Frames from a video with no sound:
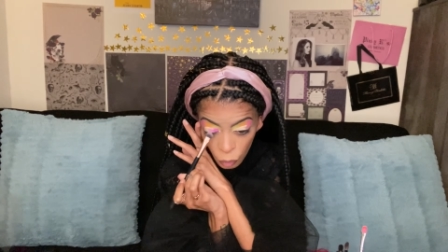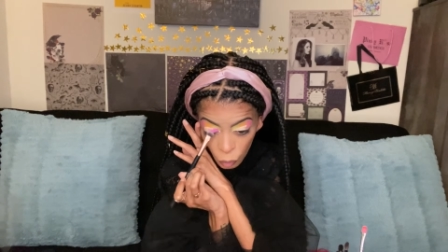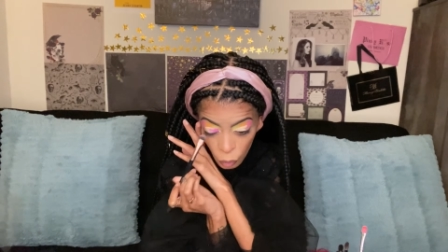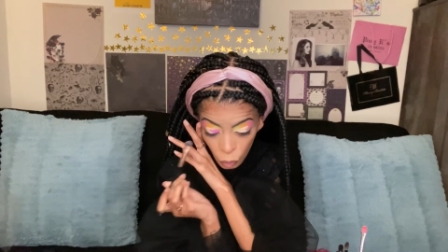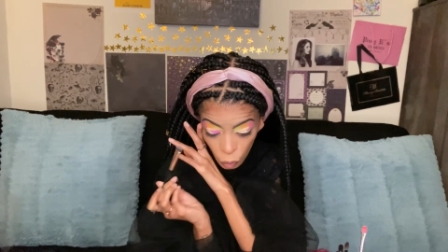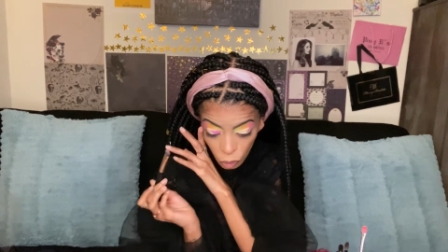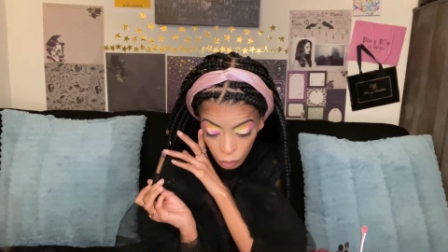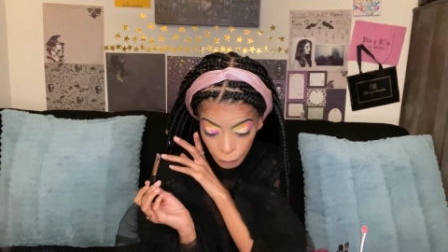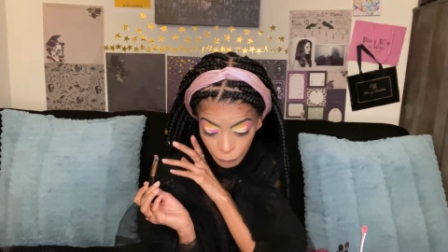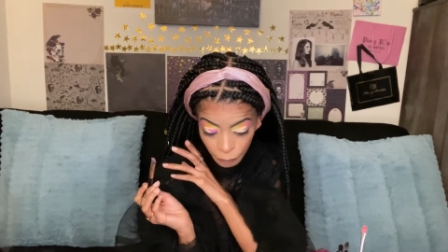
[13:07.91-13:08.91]
ooh,
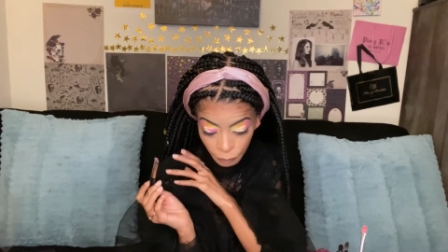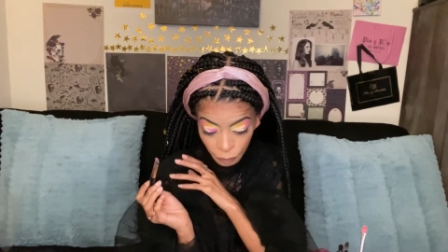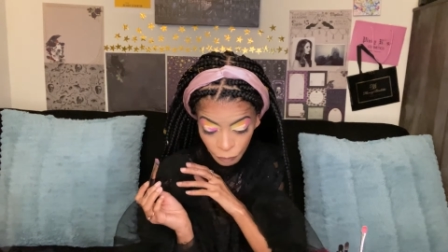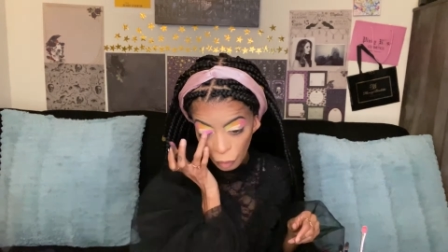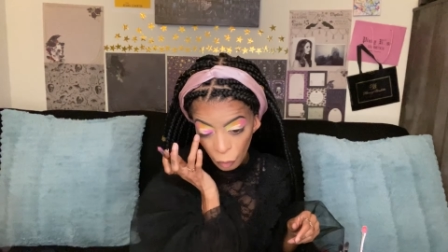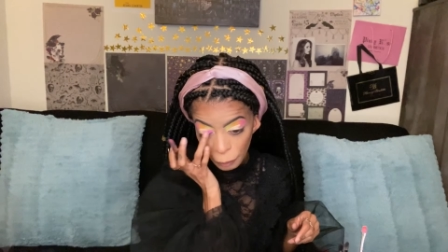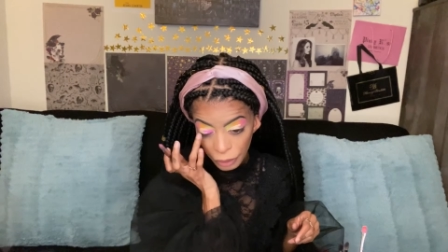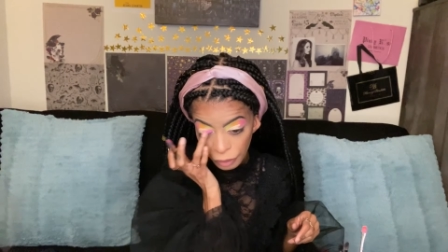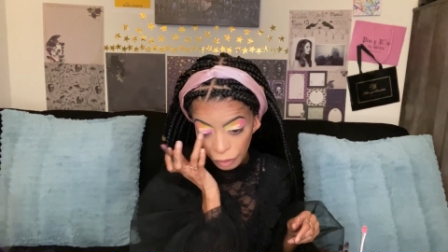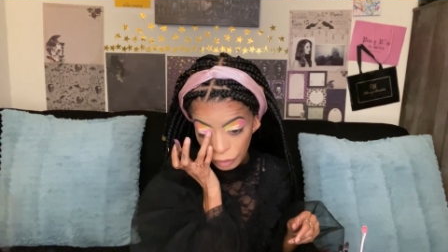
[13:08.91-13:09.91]
oh my
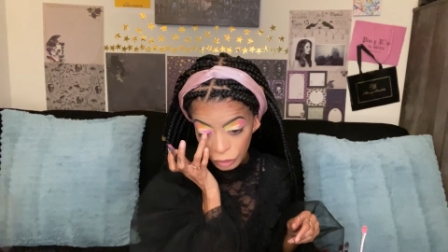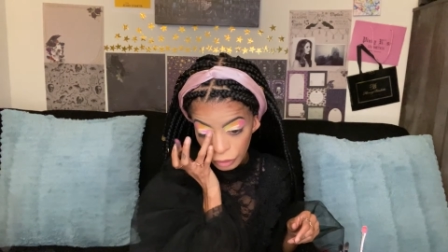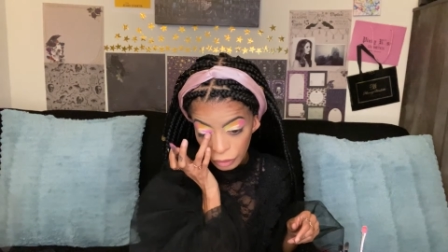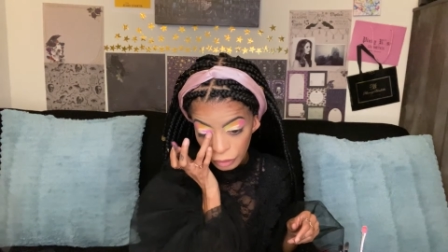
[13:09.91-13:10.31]
gosh.